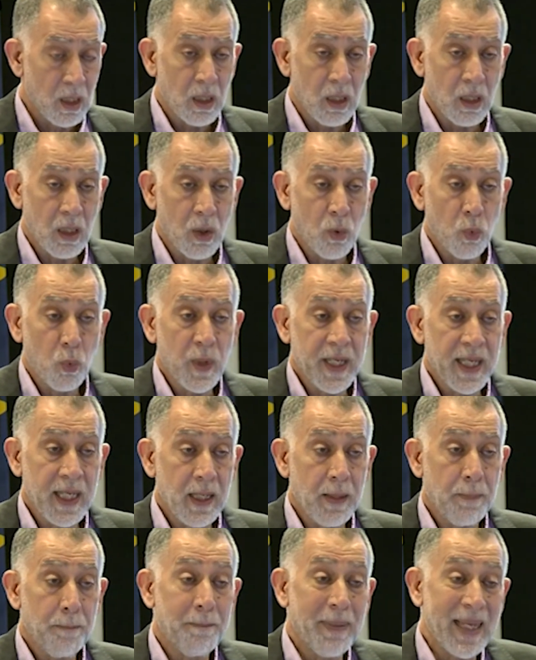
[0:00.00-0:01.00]

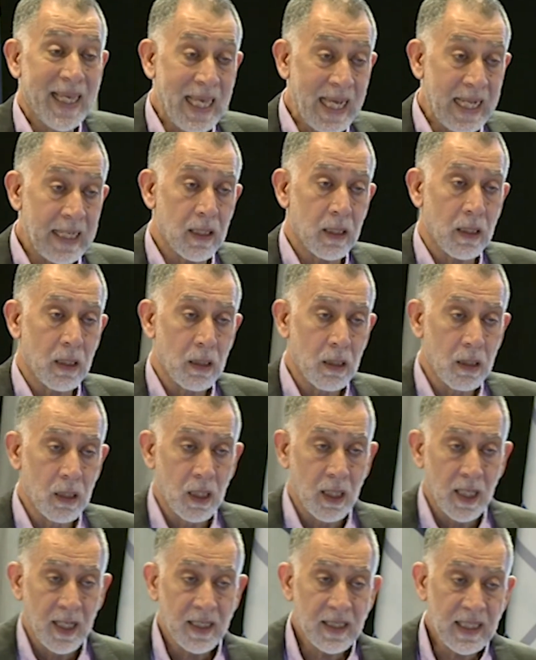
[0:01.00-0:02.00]
We began
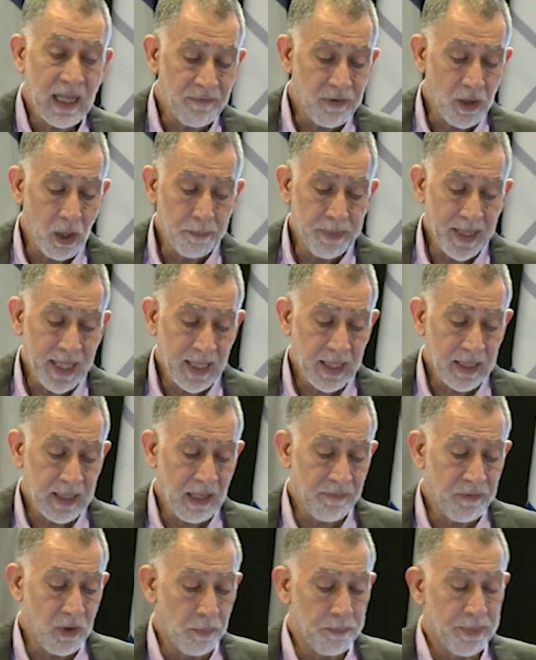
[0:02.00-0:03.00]

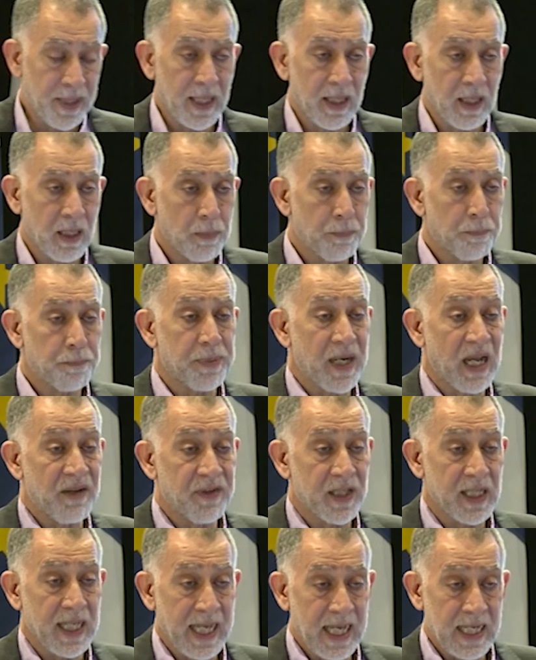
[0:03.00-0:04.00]
developing
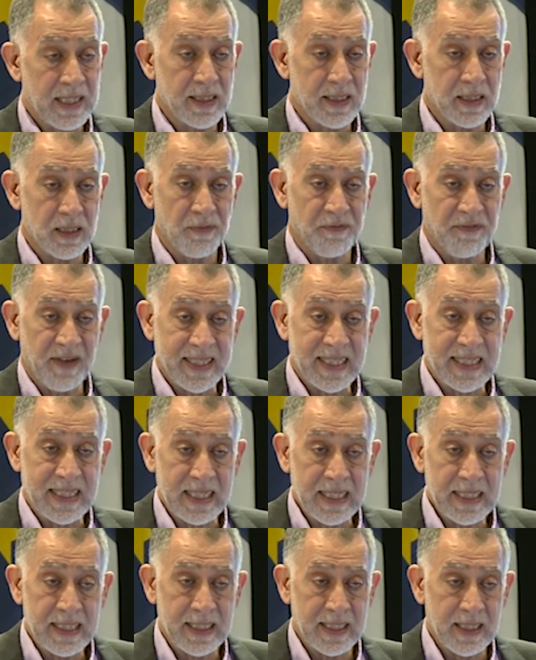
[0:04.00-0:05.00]
private health
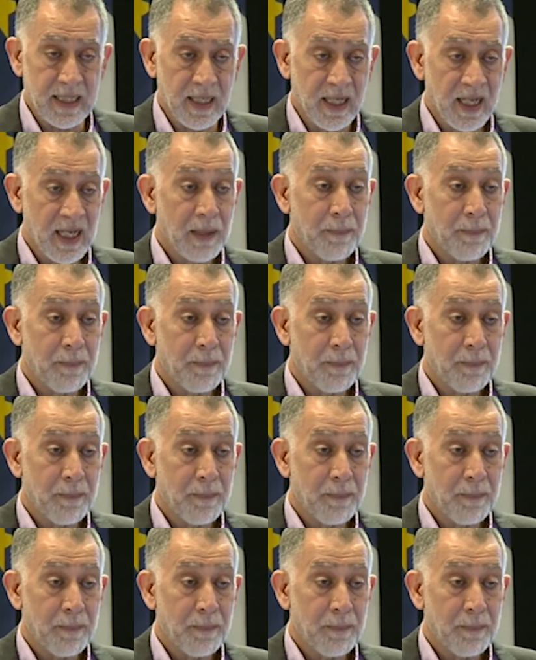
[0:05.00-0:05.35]
facility,